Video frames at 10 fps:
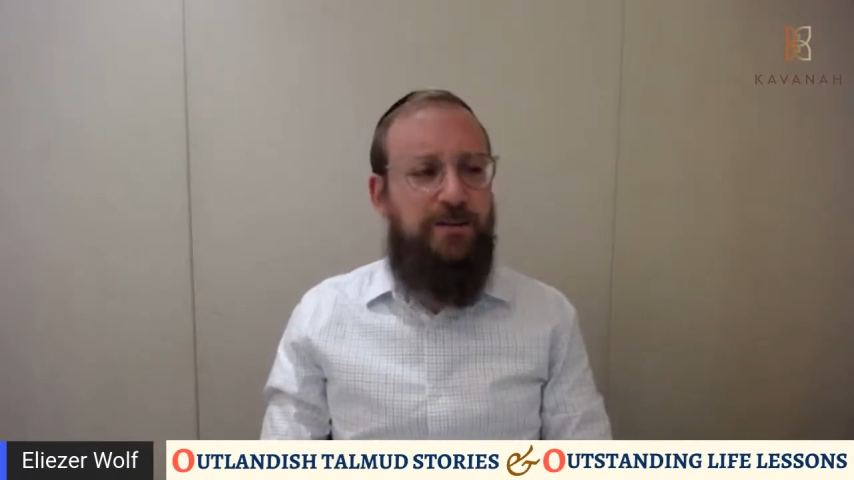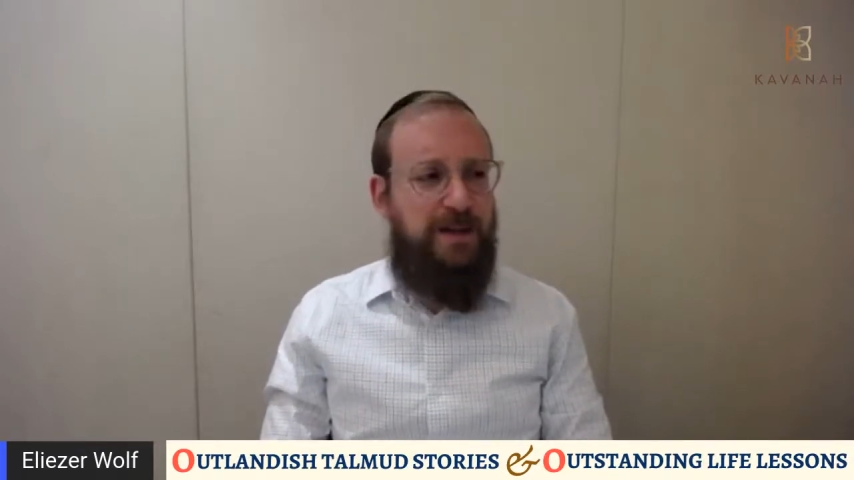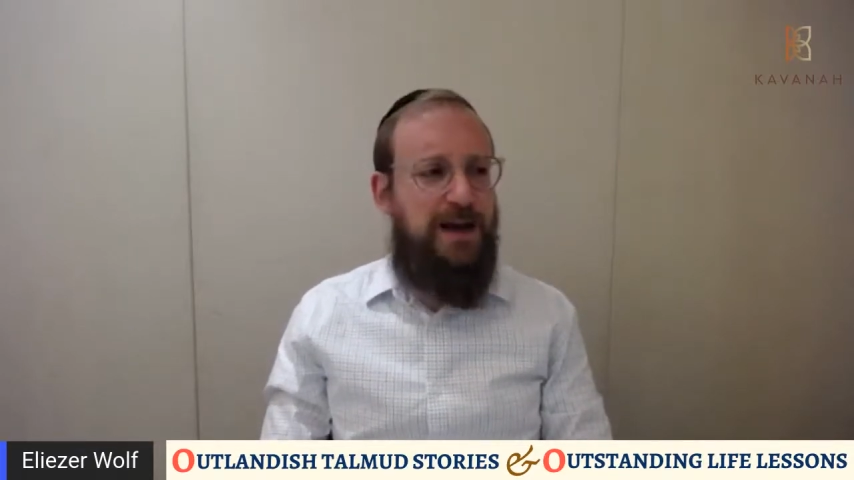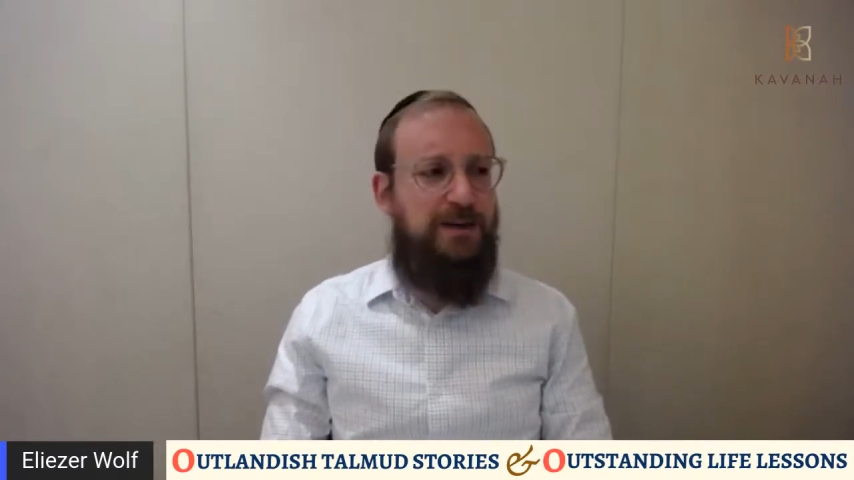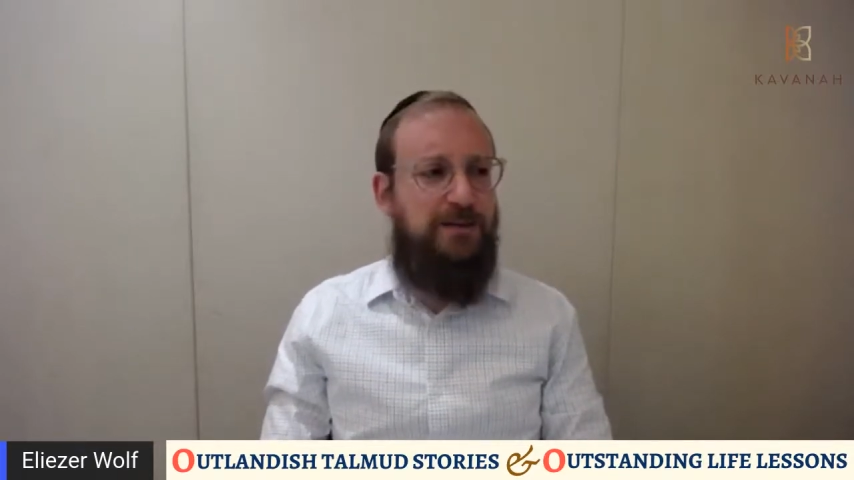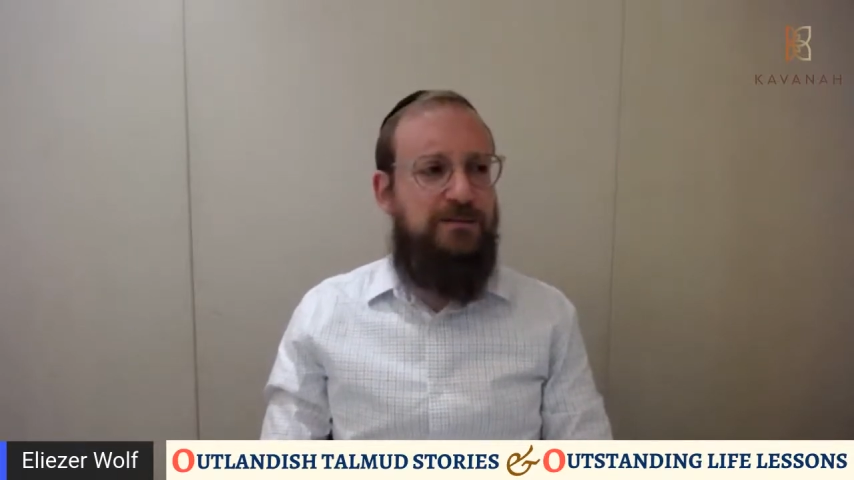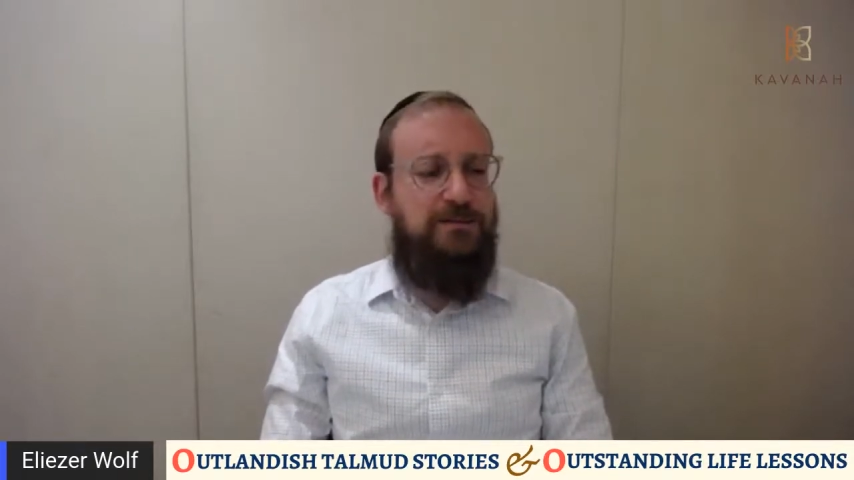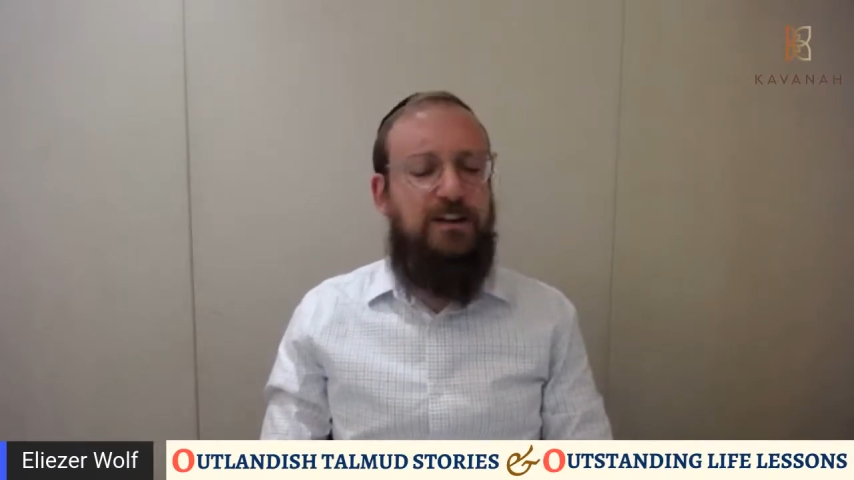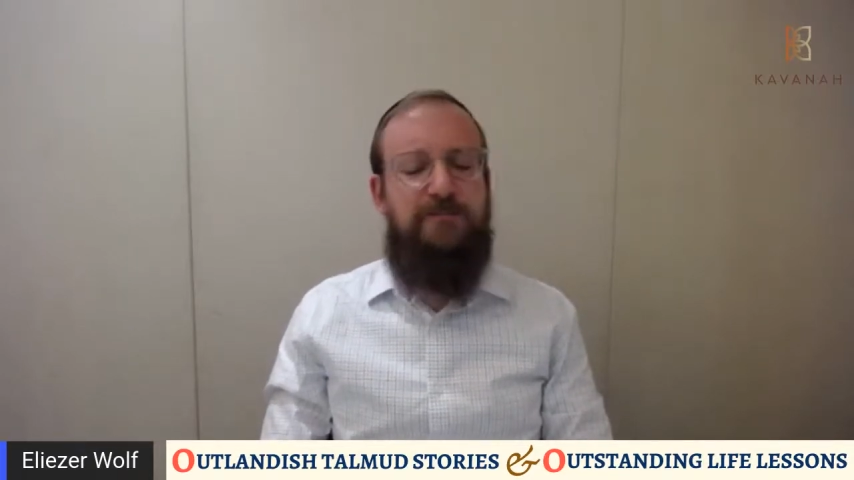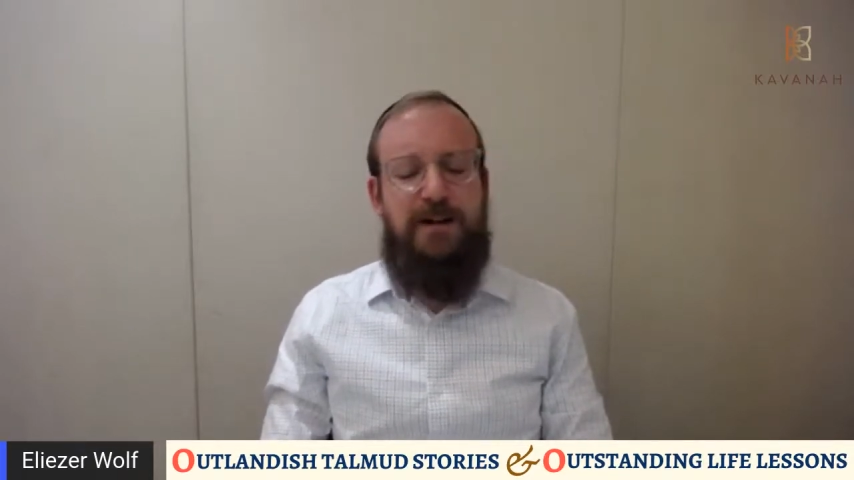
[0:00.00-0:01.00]
battle
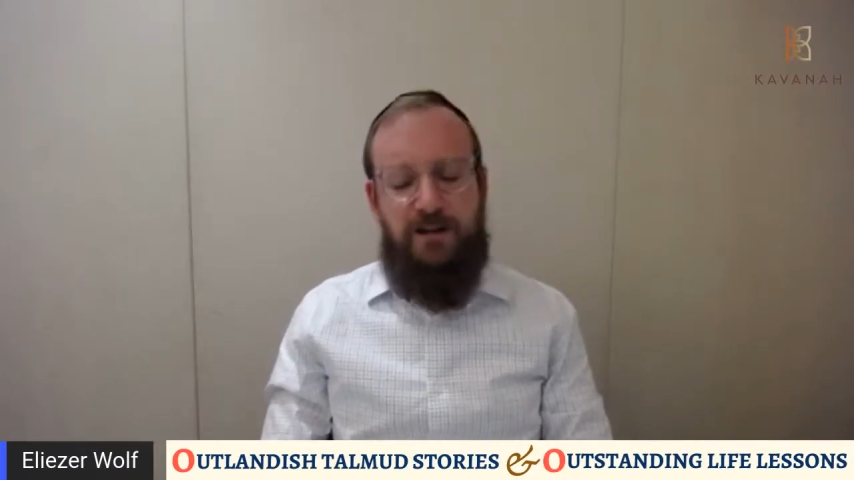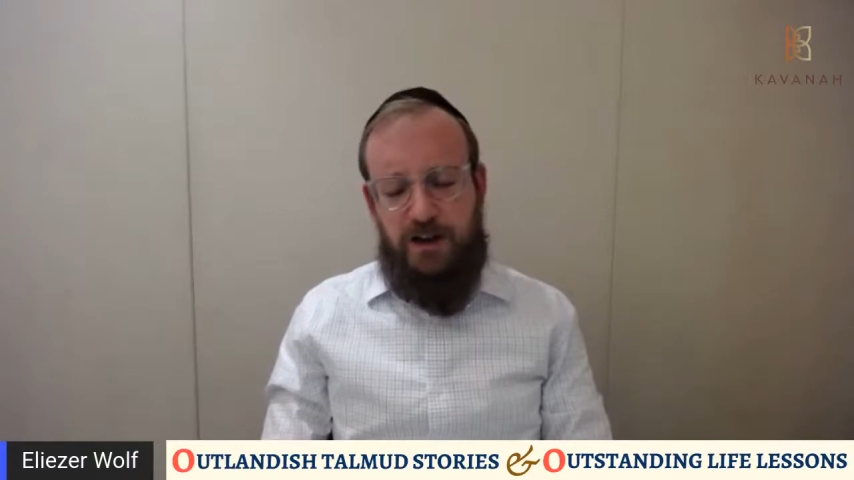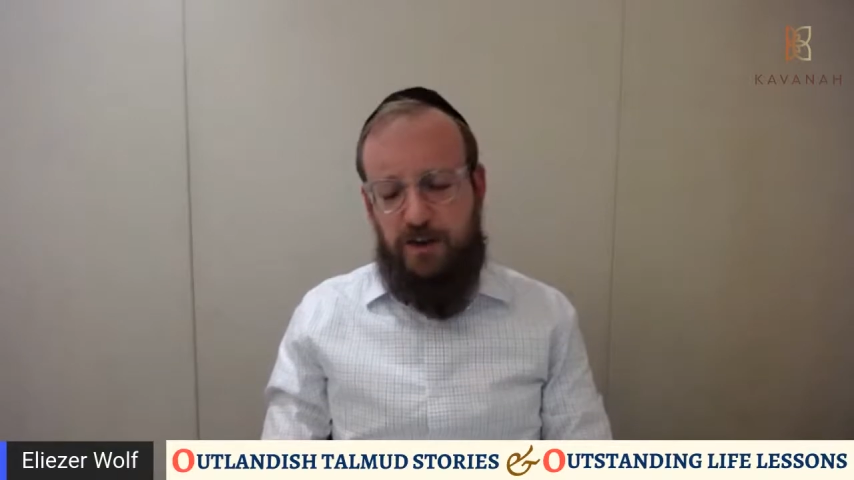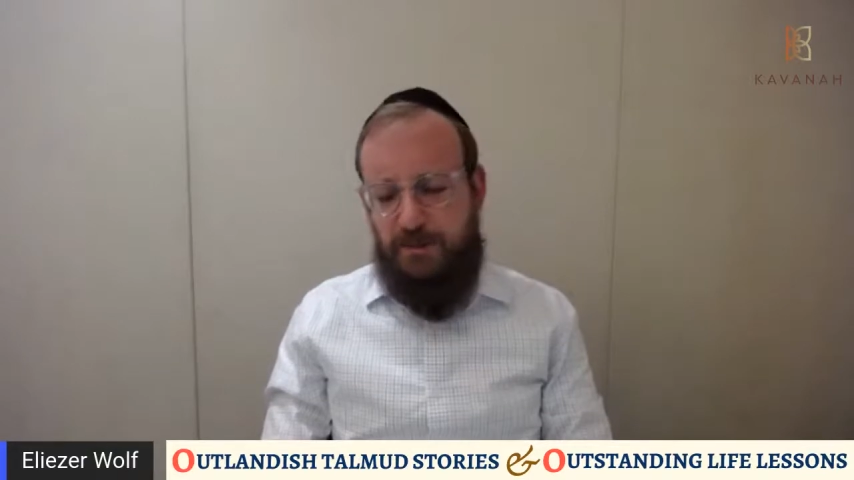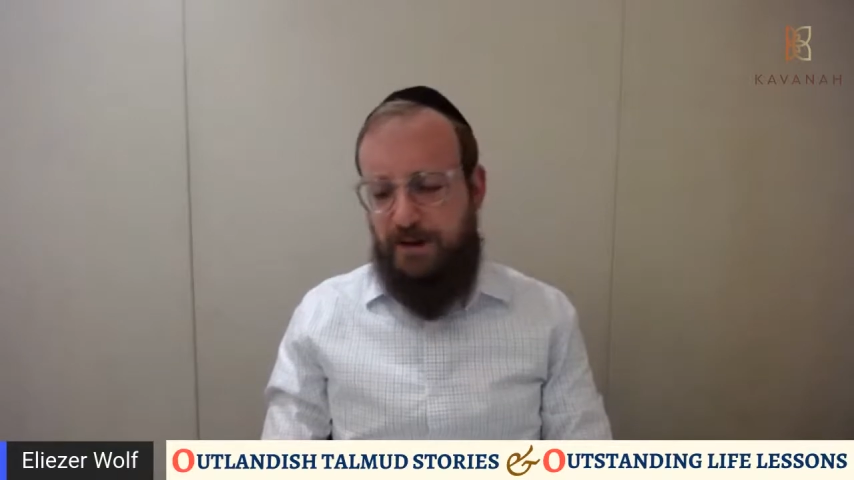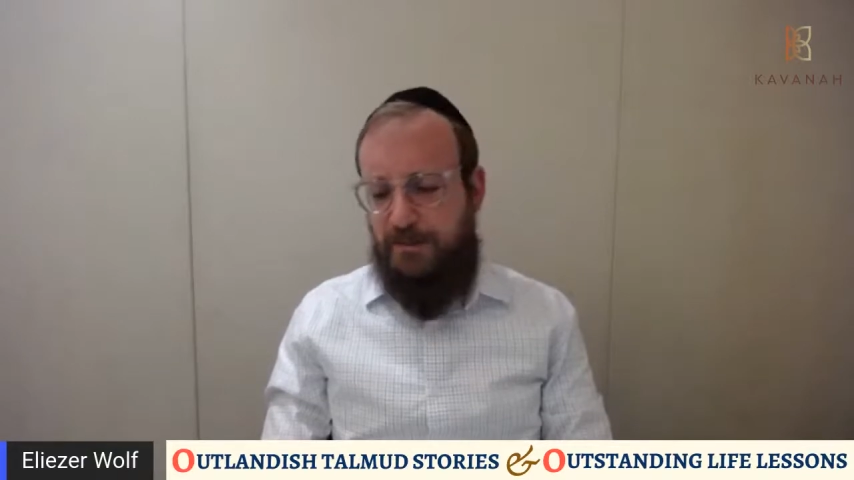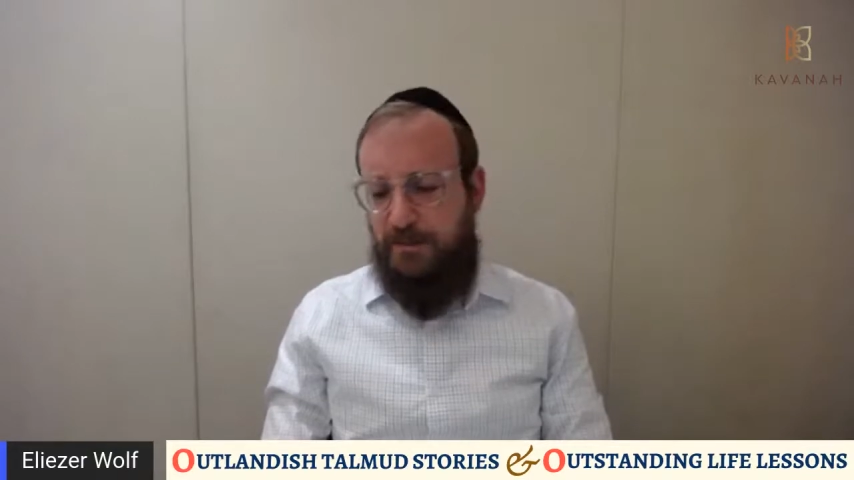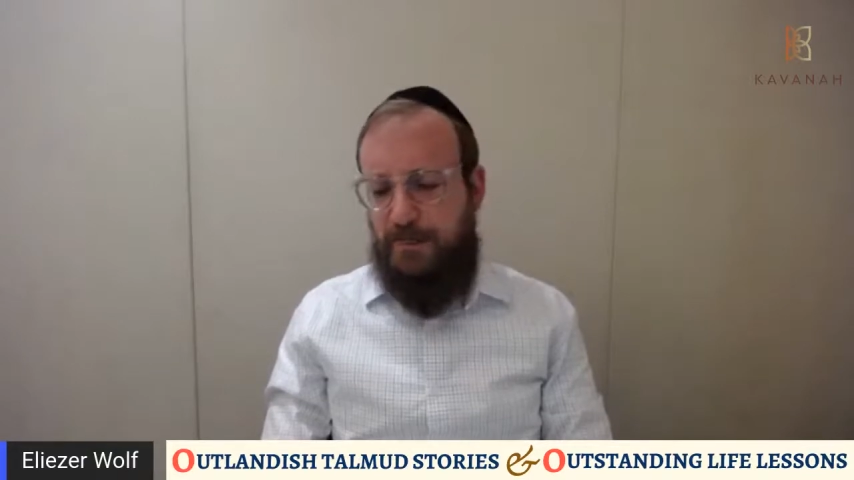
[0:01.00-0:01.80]
of Bar-Kochba